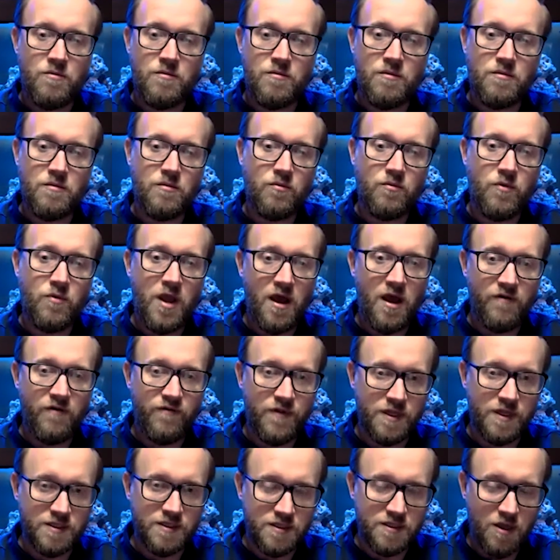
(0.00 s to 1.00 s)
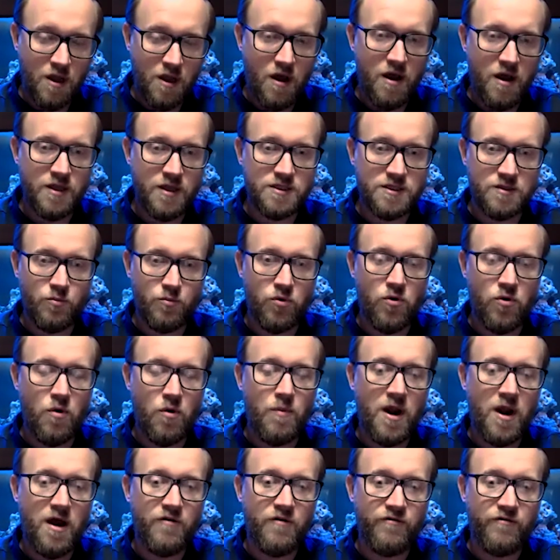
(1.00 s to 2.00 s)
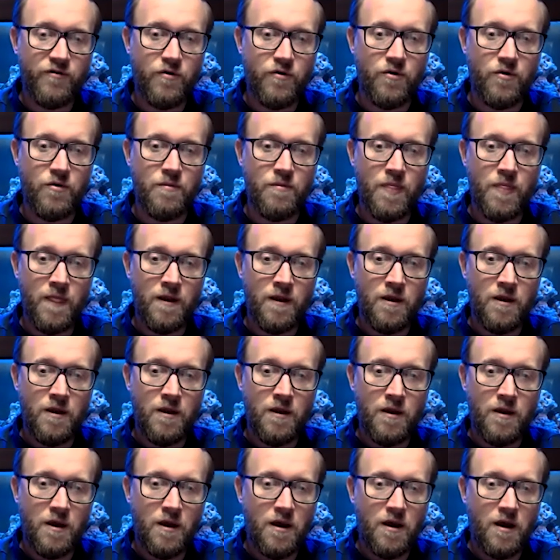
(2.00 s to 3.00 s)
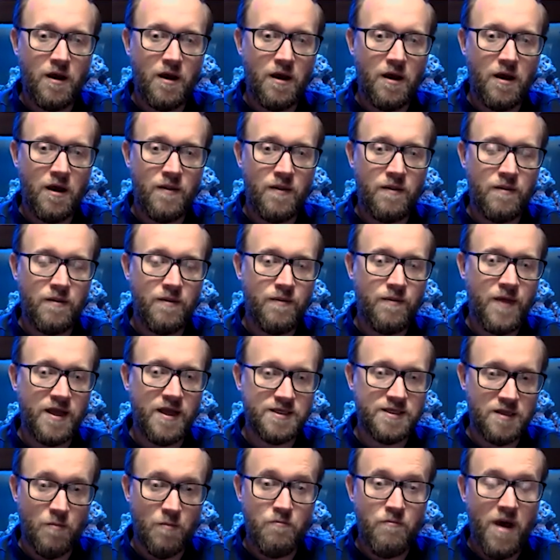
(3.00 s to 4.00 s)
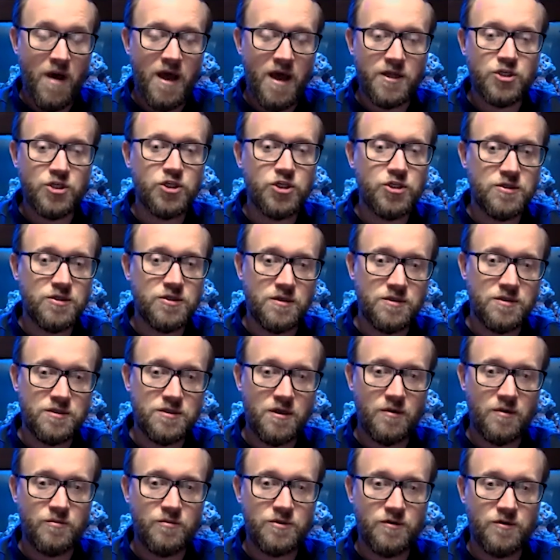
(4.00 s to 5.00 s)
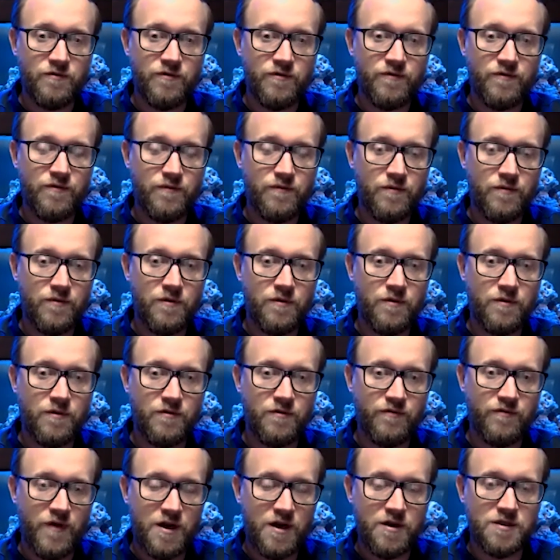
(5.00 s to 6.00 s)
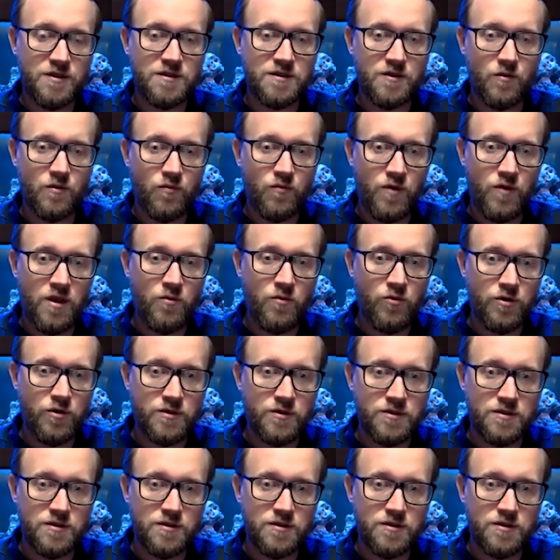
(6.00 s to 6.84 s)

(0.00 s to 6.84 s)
We have the entire support platform, and that is unmatched in terms of the vendors that we would